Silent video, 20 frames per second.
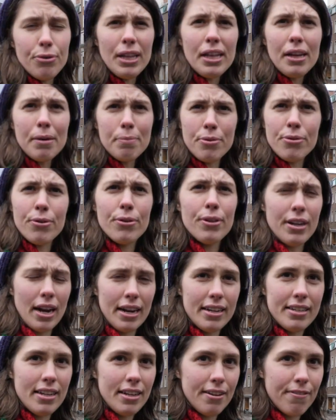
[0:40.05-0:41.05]
really up through the
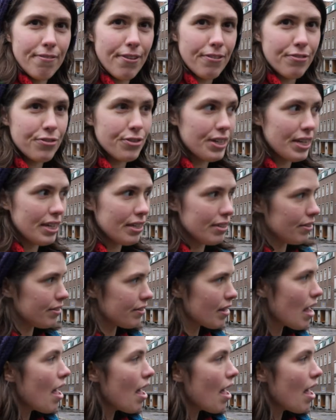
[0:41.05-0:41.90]
1950s.